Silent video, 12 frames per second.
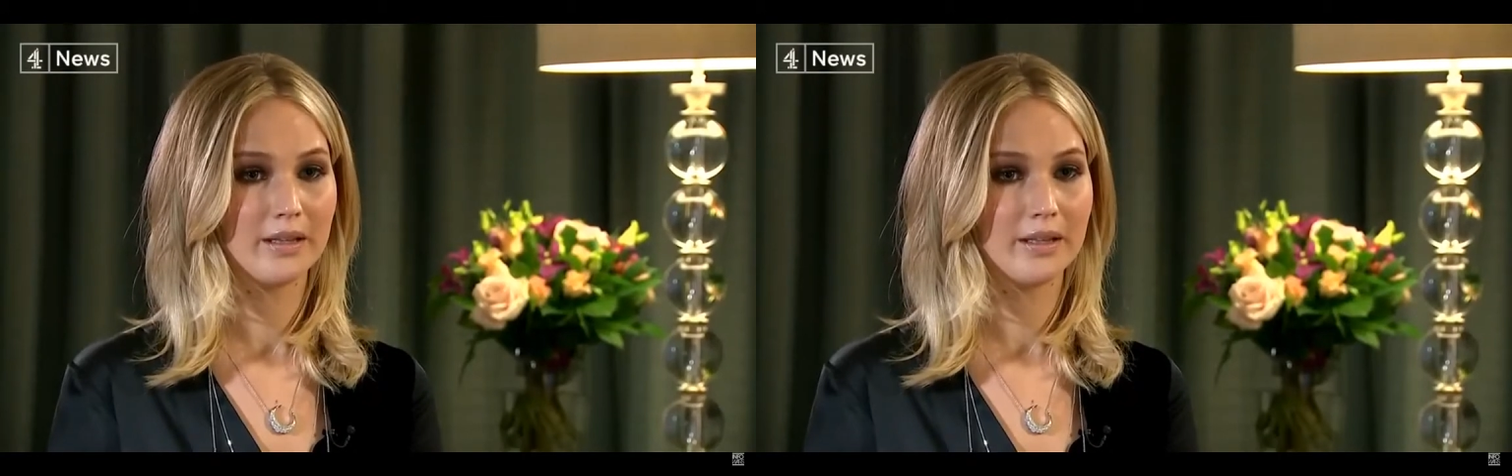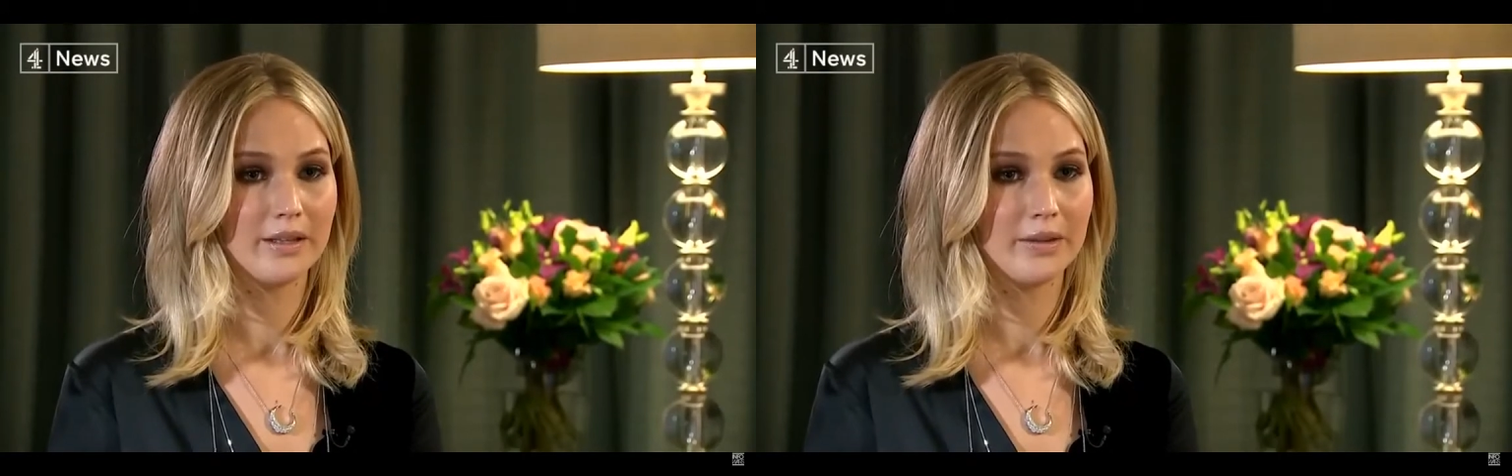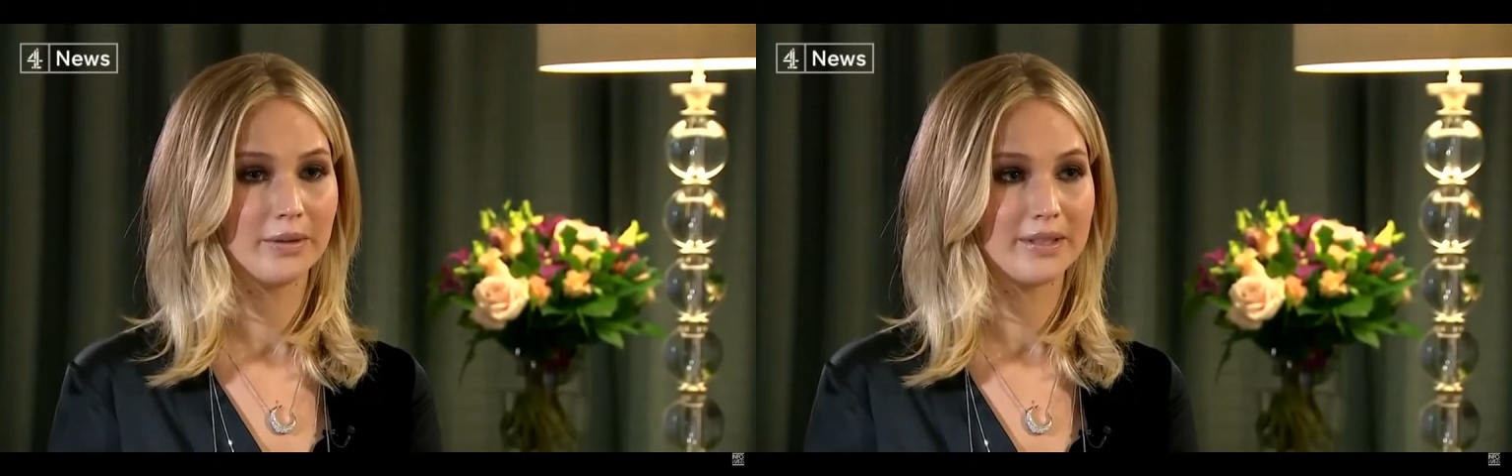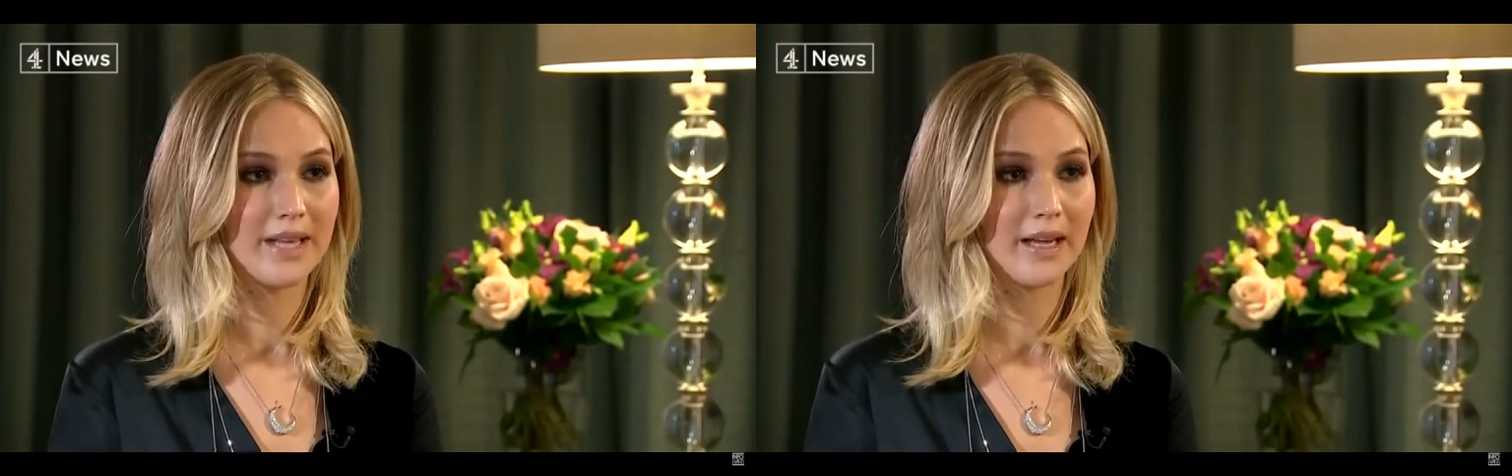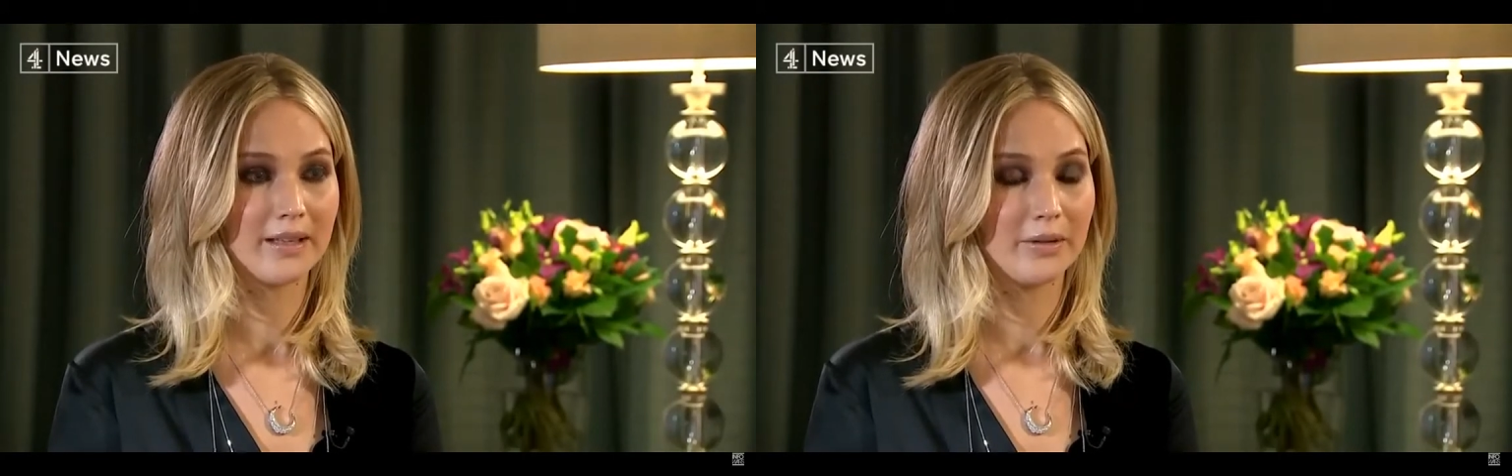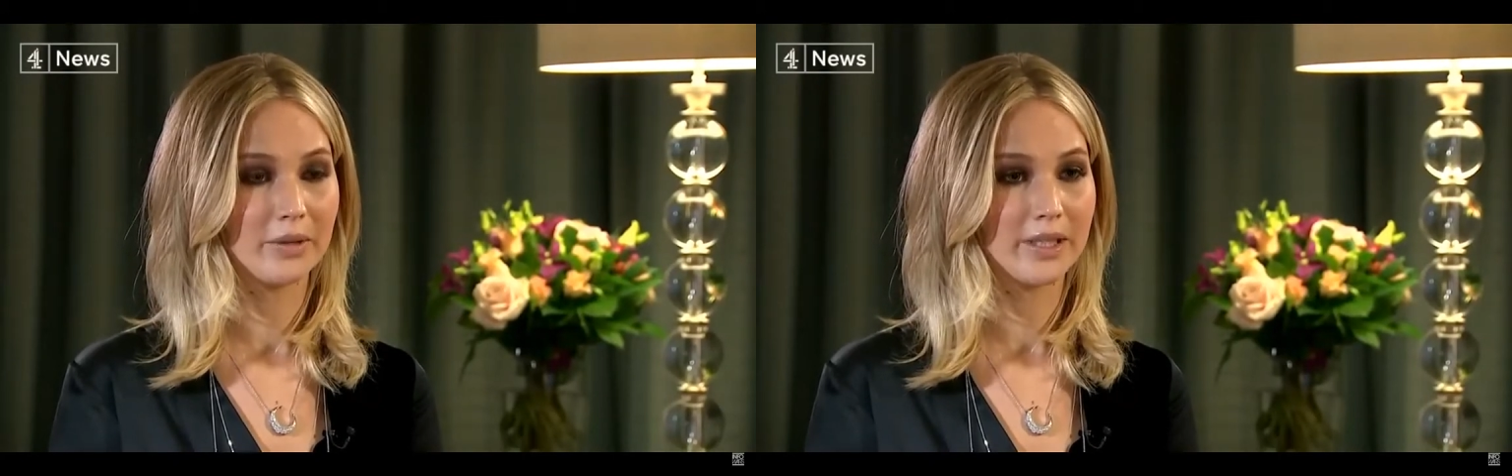think I know
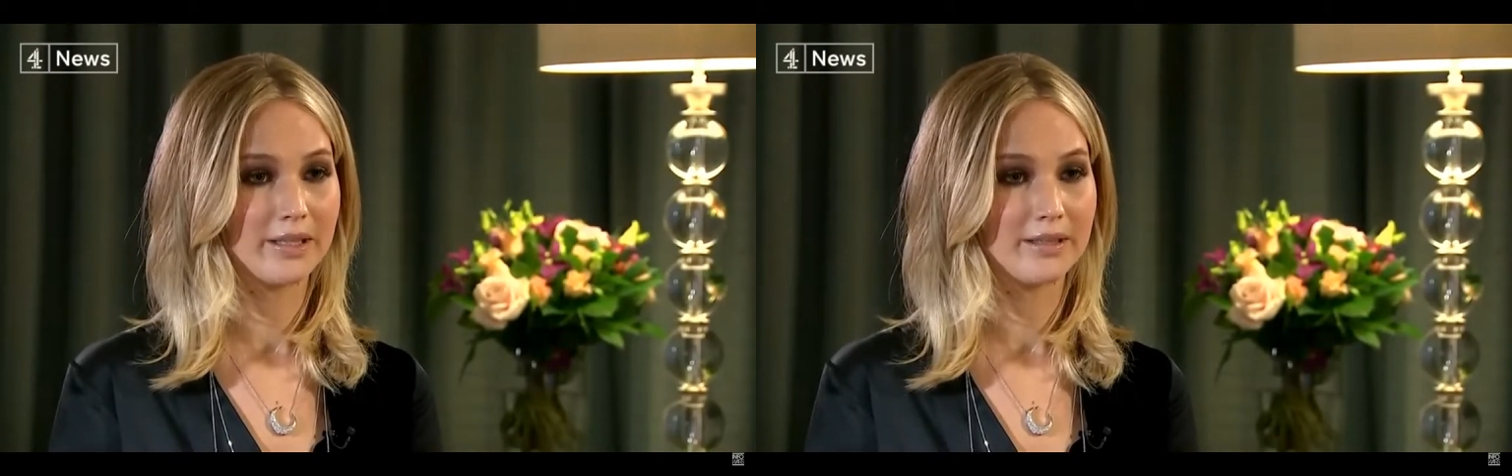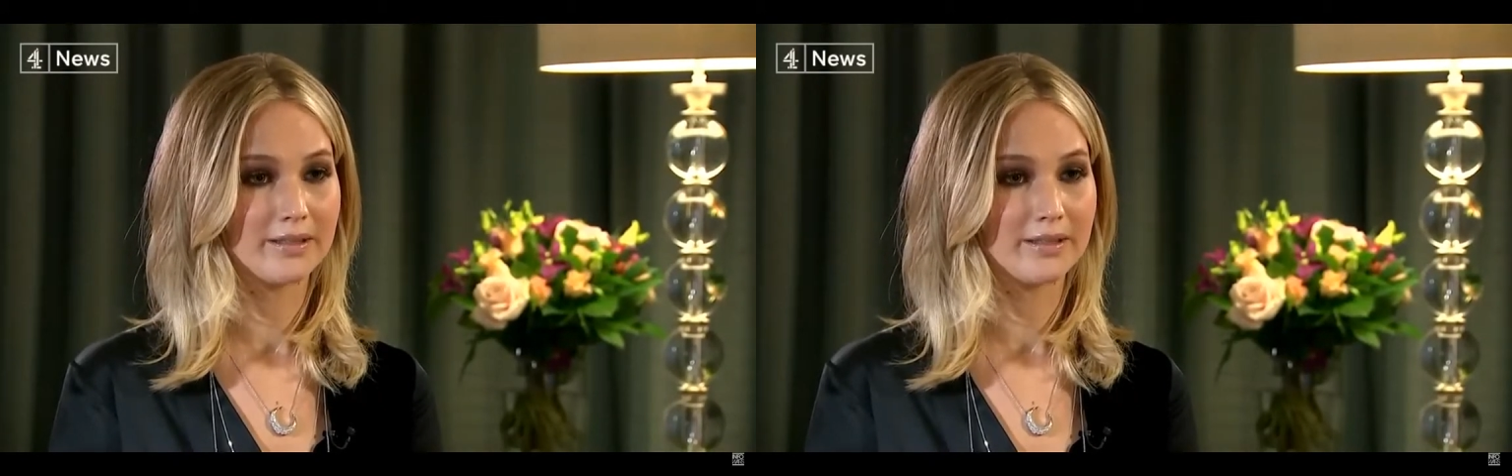exactly what he